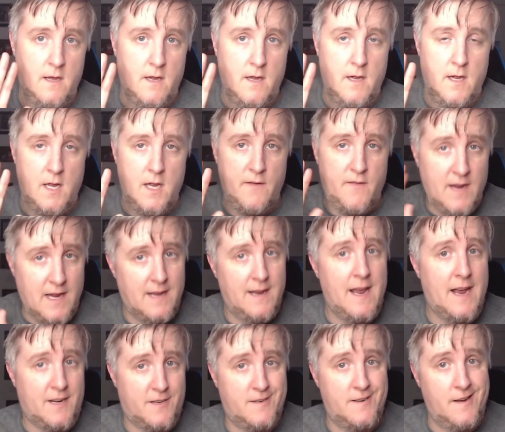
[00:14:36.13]
if you got
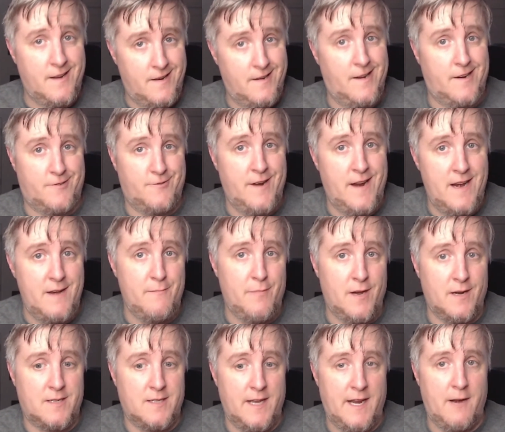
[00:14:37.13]
an extra 80
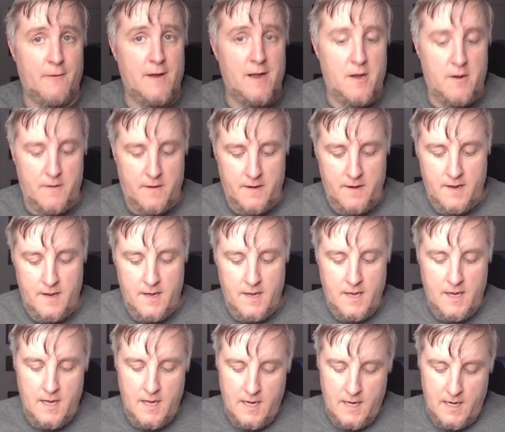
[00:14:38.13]
bucks laying around
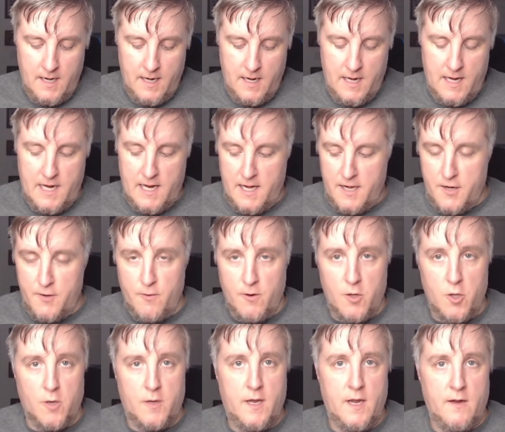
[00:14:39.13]
and you were
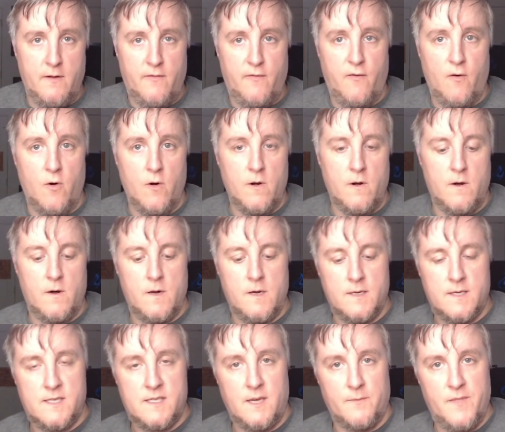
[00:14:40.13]
looking for
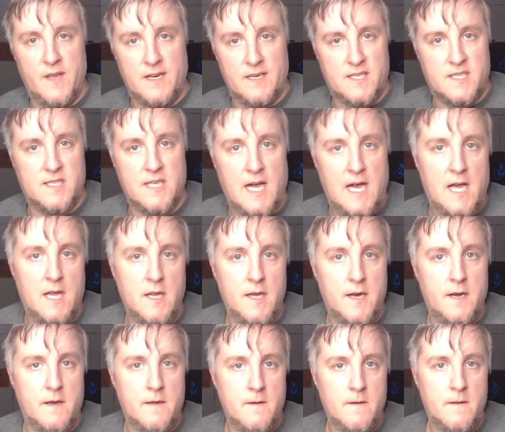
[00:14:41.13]
something
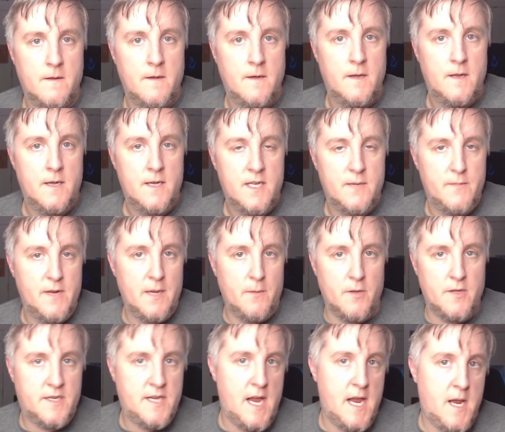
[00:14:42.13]
solid to be able
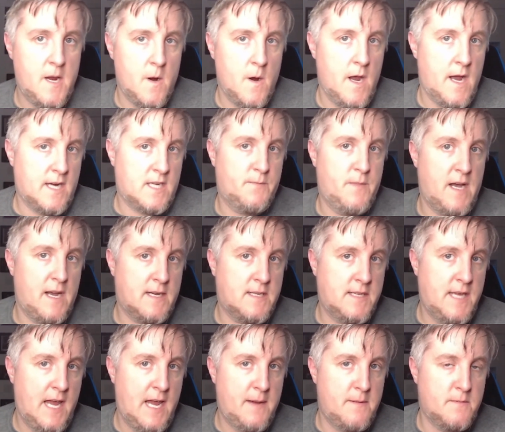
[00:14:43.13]
to take your Xbox
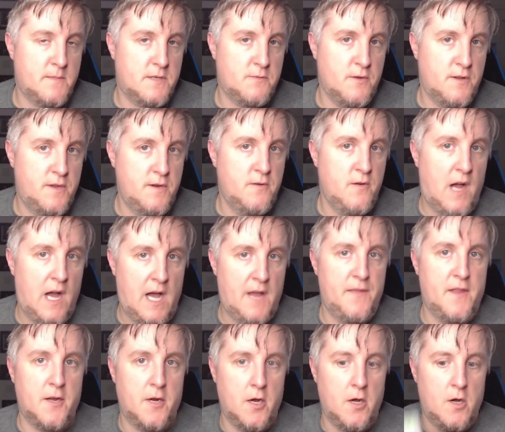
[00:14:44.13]
games with you on
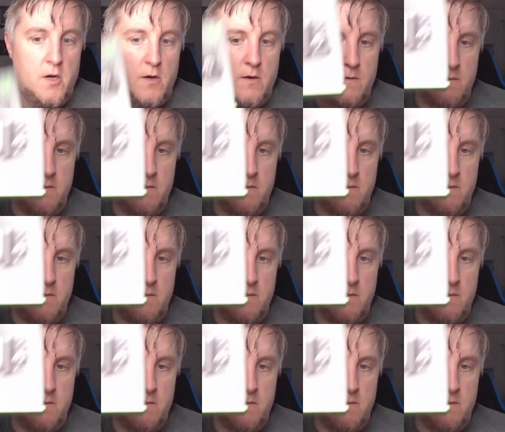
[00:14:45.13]
the go,